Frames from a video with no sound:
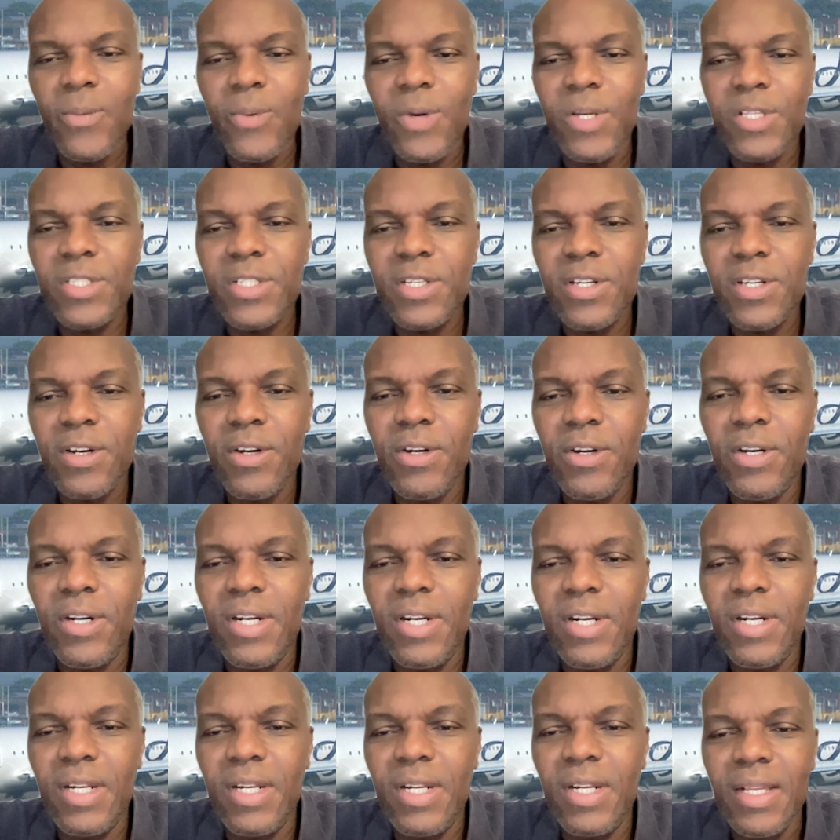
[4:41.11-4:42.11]
what's
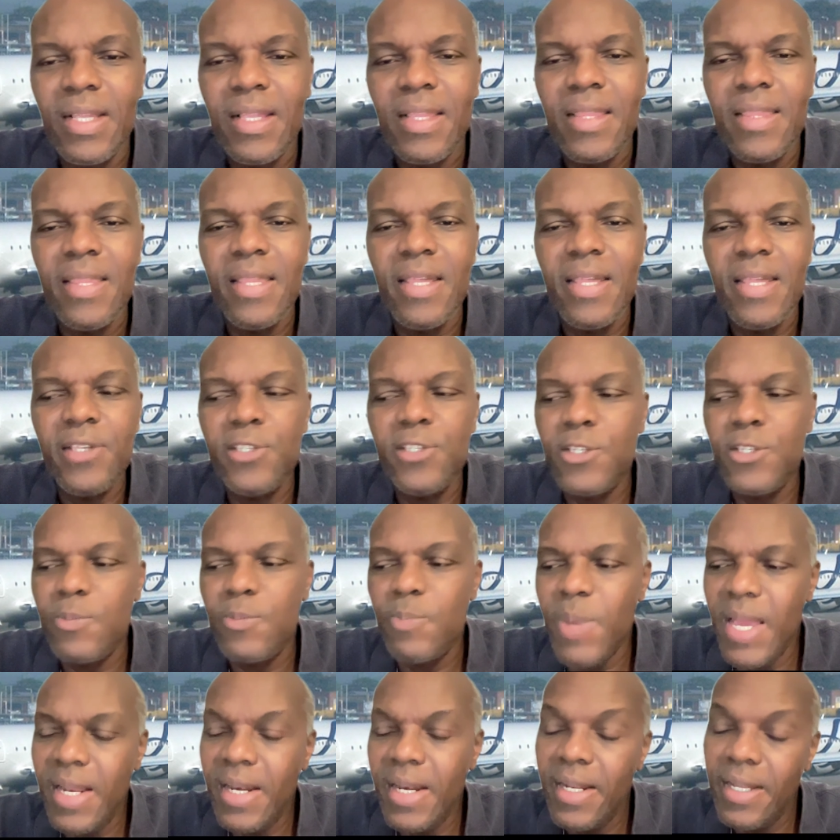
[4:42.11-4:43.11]
called the
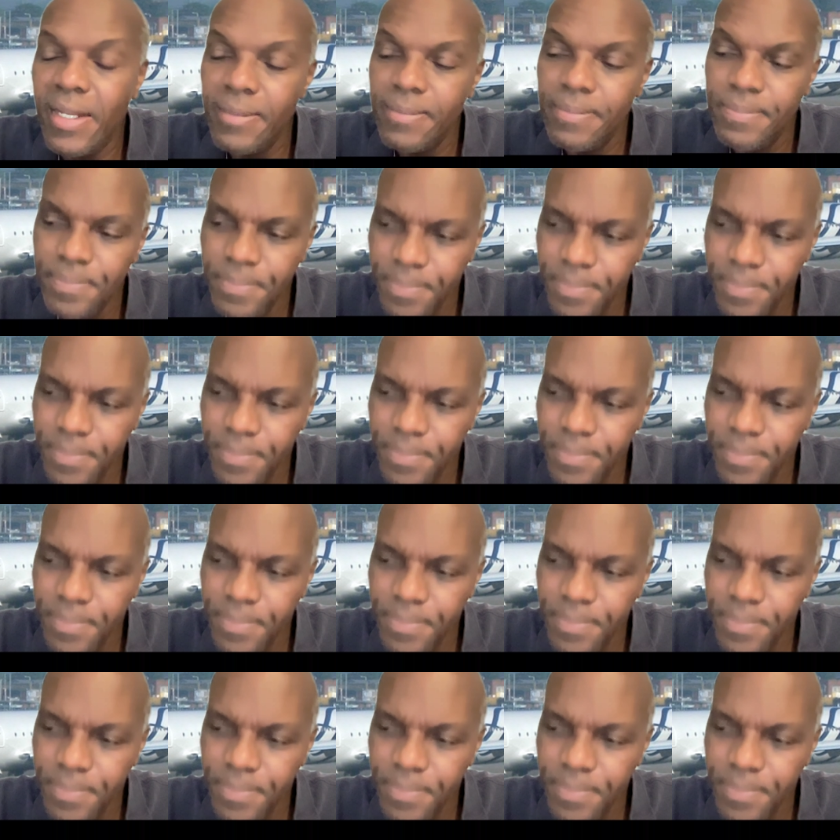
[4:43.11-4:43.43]
spend.